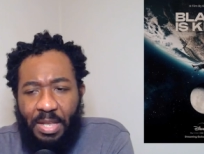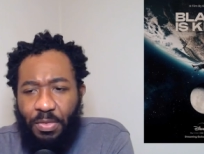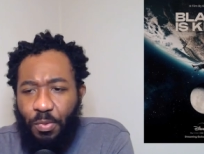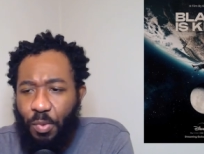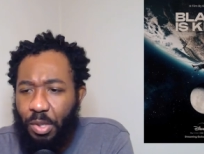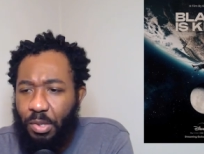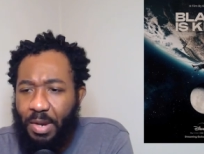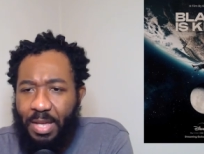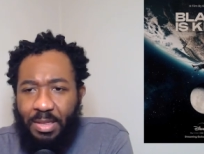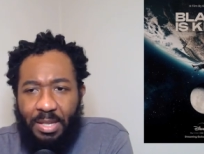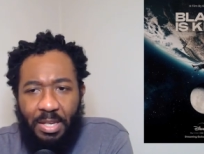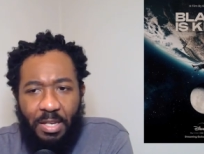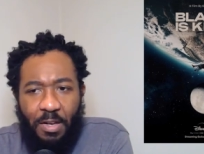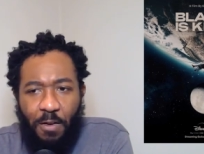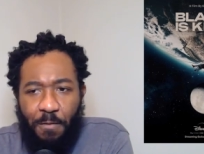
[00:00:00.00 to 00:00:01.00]
Thriller. I
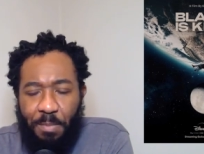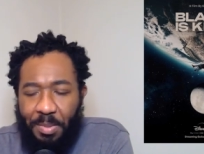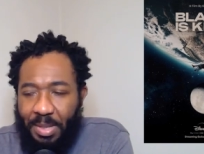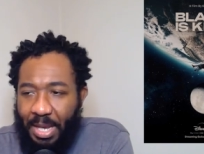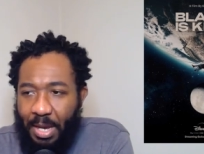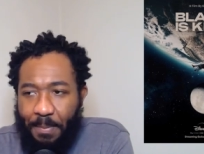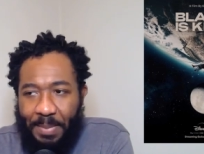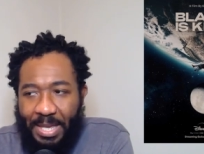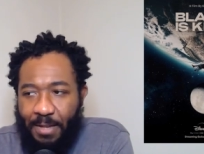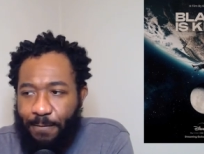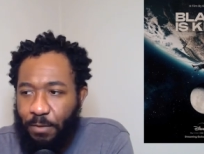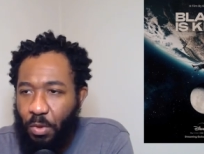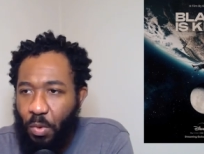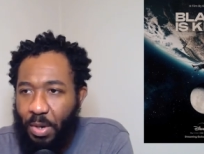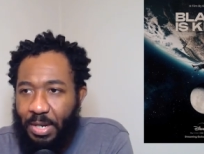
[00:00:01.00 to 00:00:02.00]
think of uh, Pink
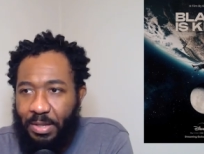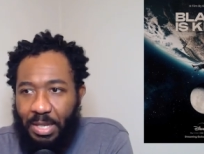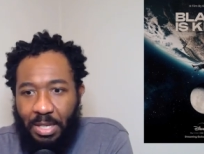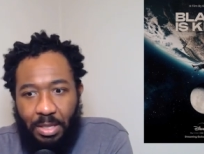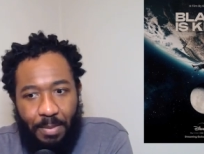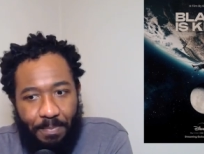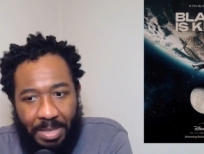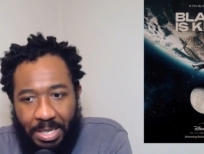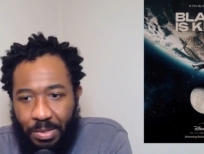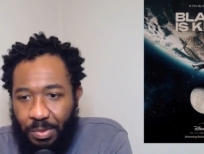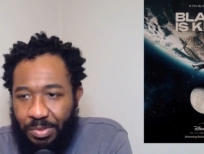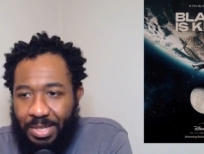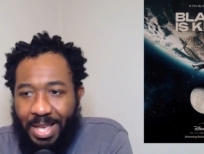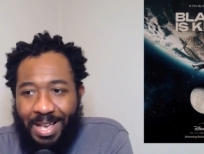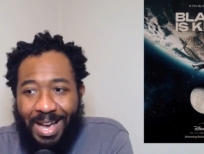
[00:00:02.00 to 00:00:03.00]
Floyd. I think of the
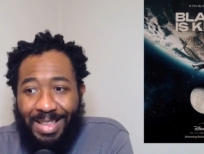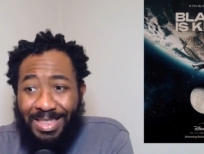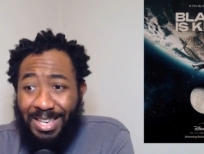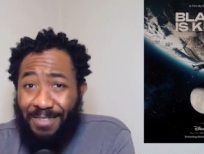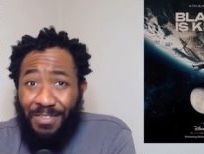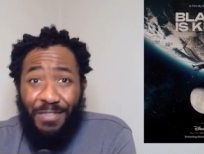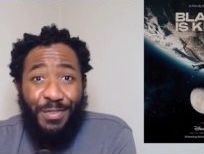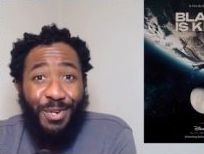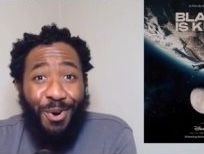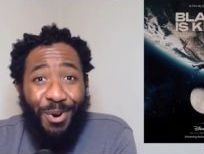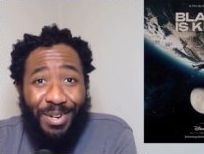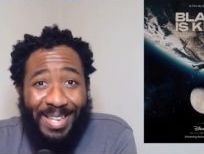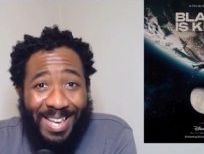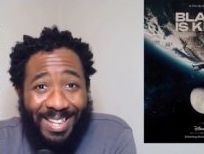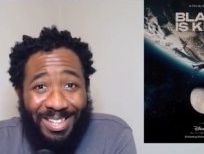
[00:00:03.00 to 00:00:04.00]
Beatles. I think of even
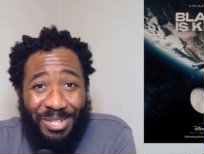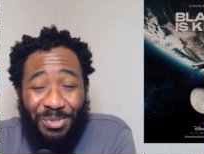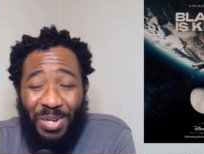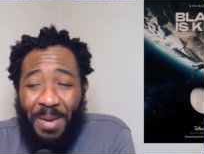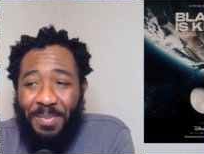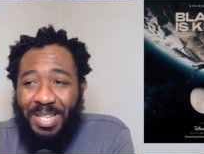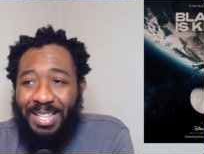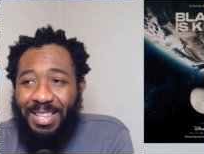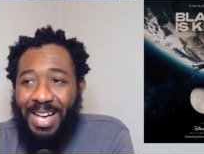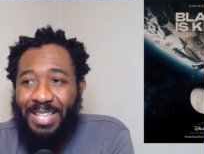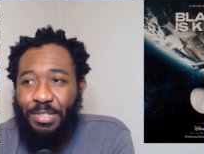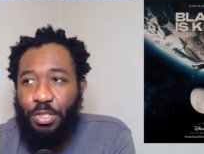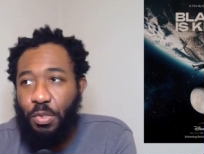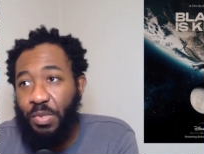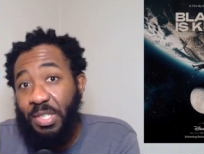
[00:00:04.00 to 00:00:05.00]
R. Kelly trapped in
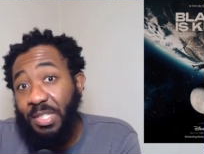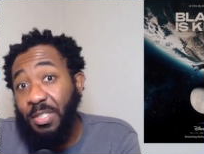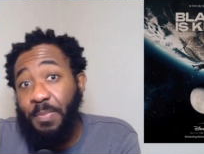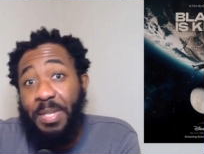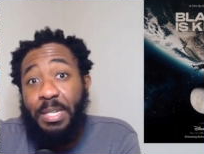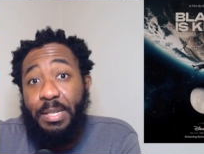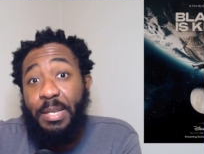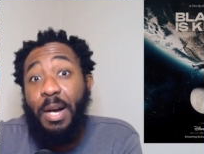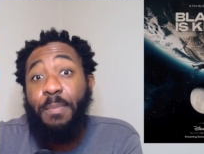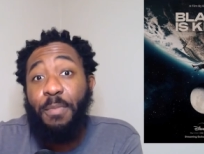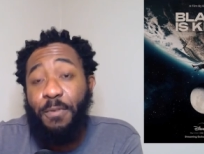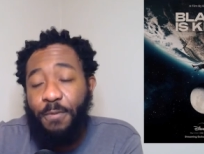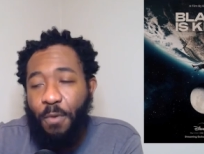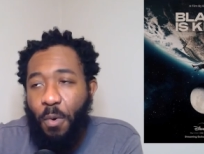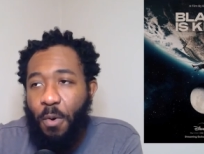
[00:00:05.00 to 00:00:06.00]
closets. So this has been done
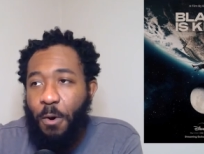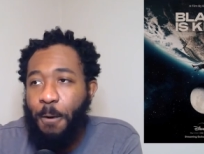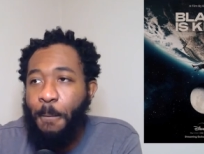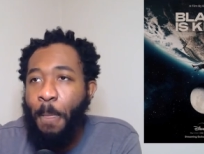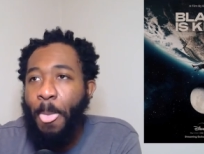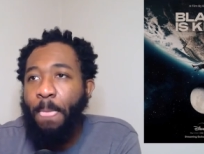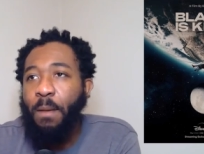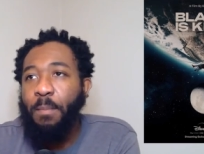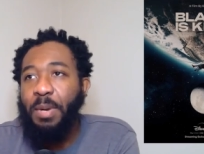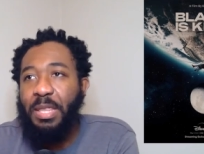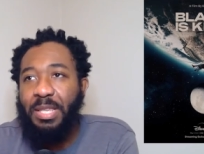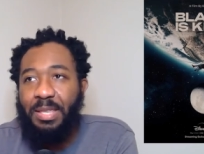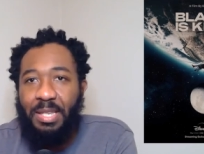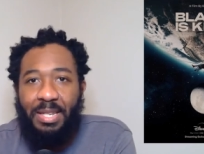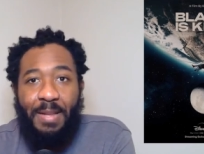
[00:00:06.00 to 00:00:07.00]
before, but
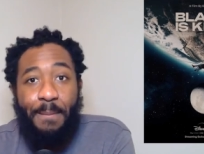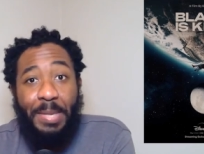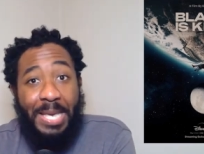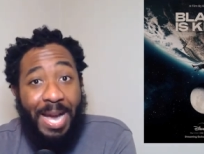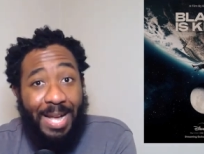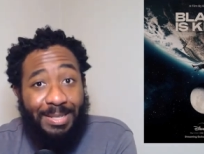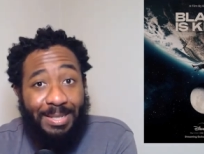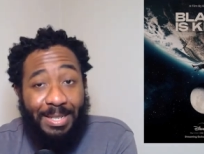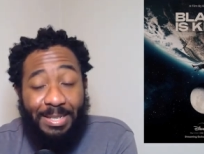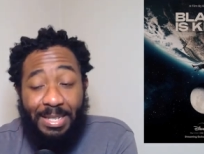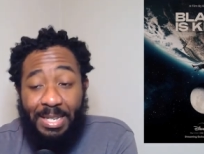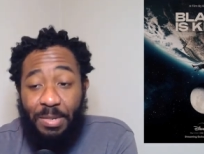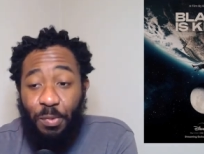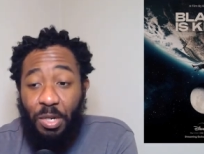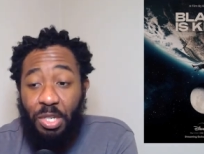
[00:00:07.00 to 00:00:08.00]
the thing that Beyonce
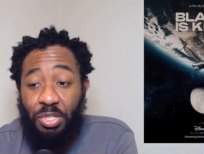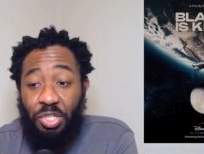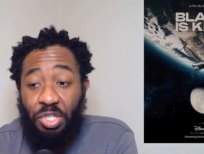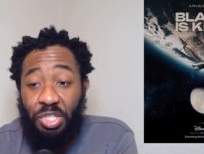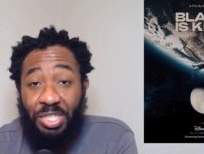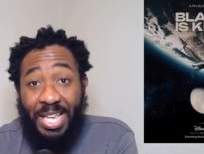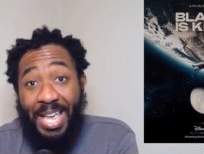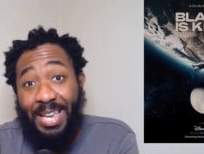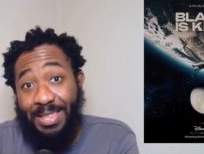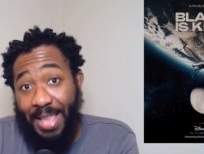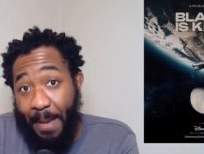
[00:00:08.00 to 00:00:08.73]
did was she's taken that